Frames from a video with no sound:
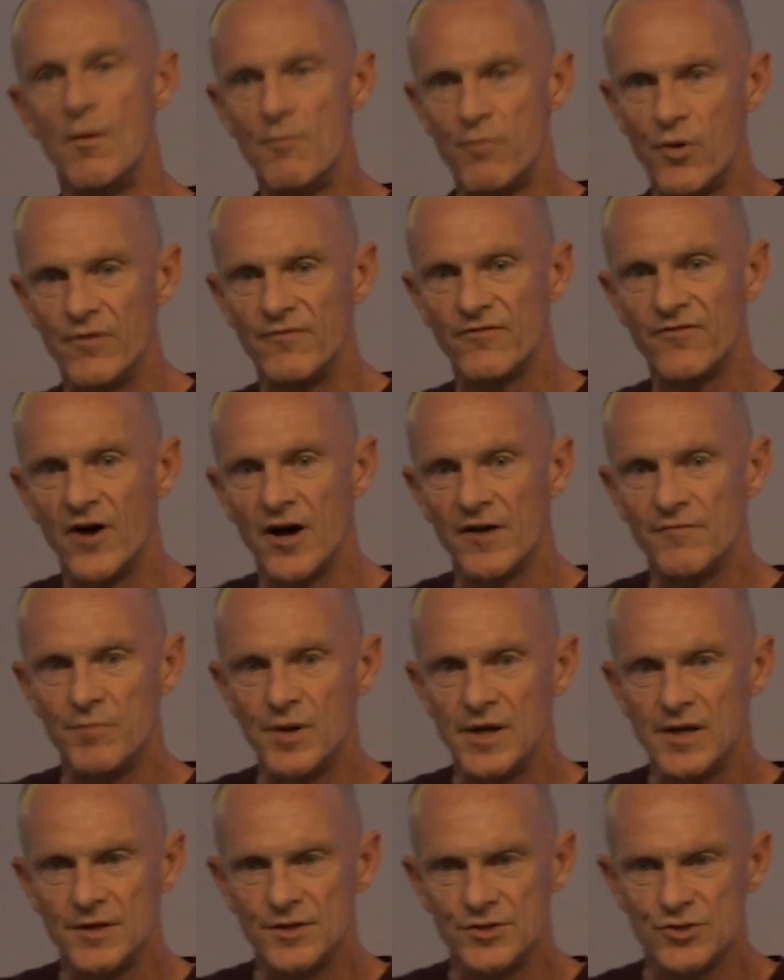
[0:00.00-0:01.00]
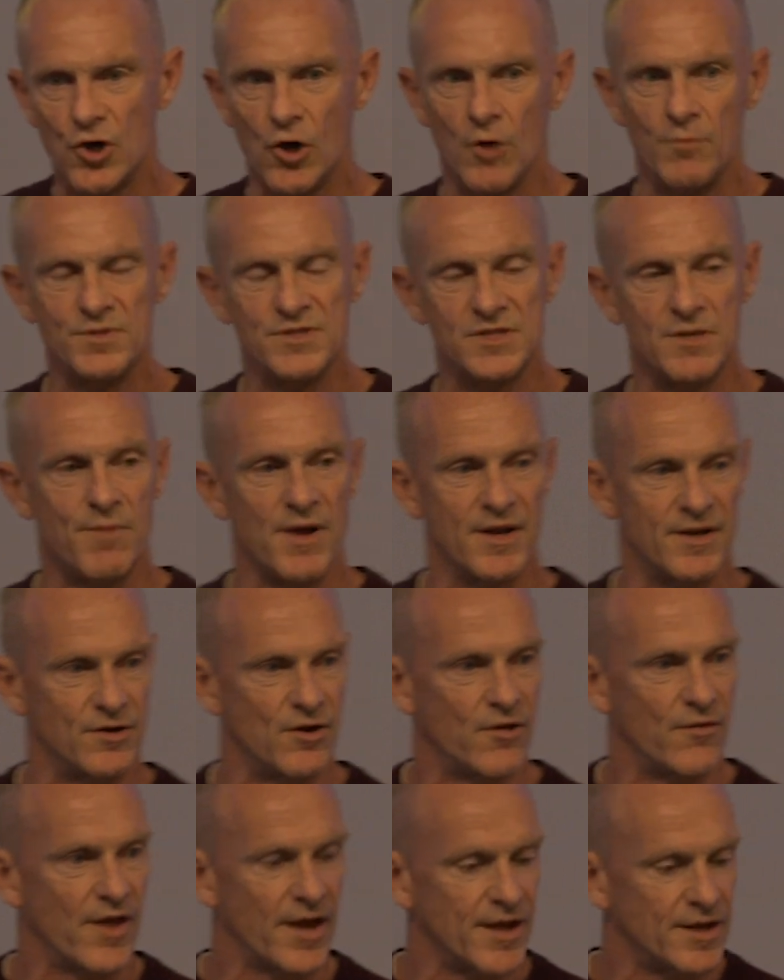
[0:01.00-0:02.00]
1.5 billion jobs
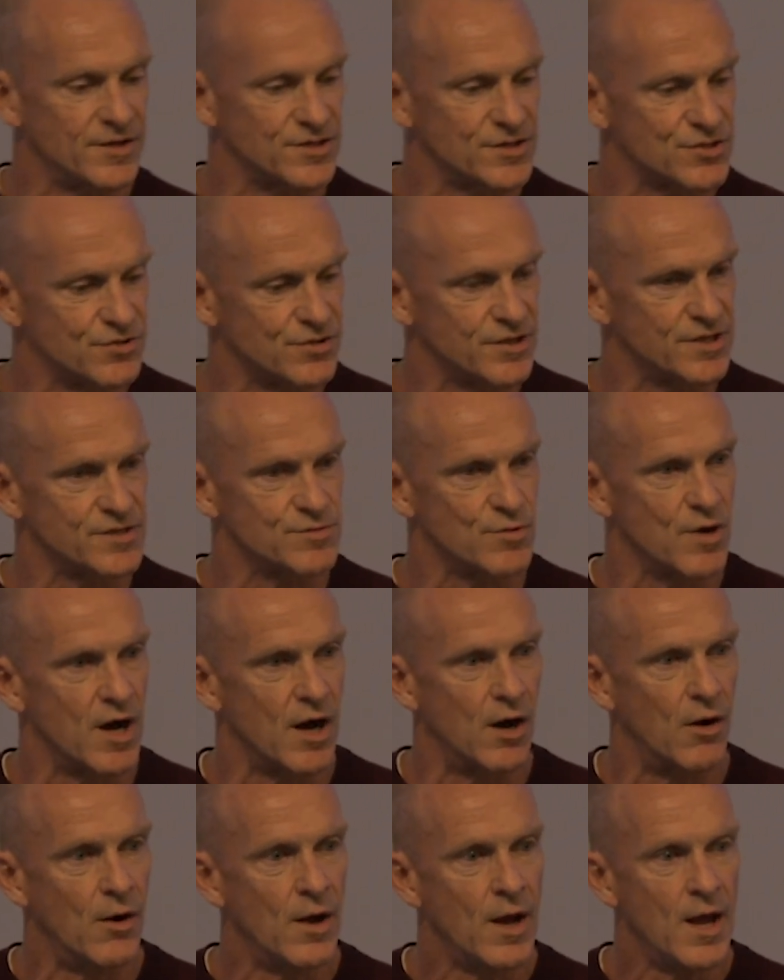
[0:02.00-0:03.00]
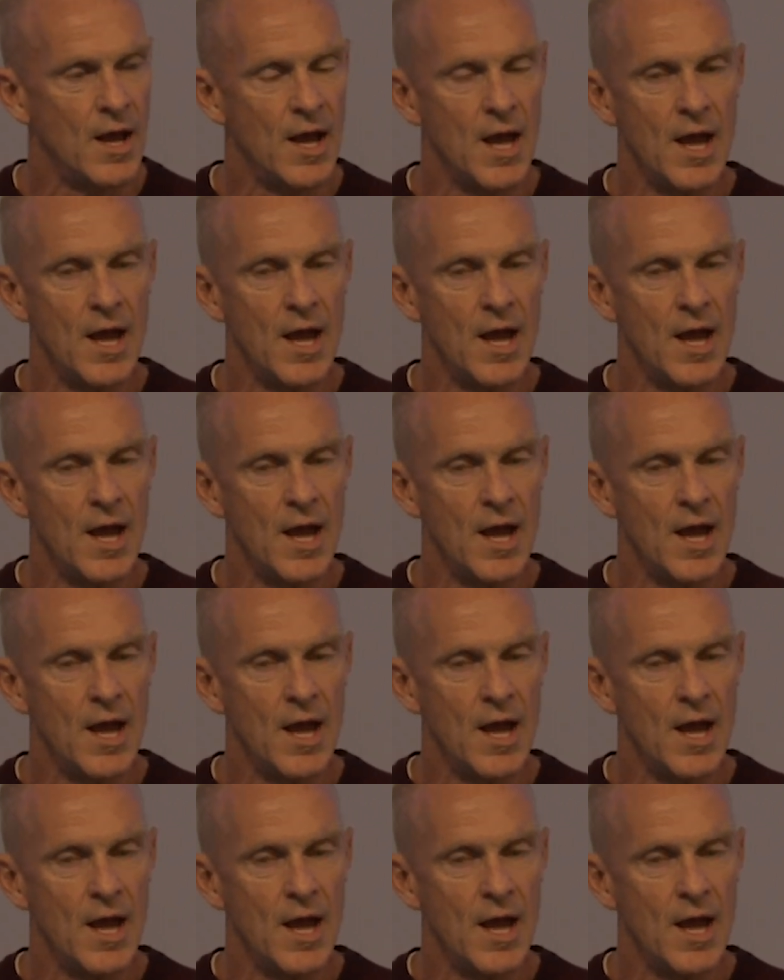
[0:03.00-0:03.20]
dependent on that industry as well.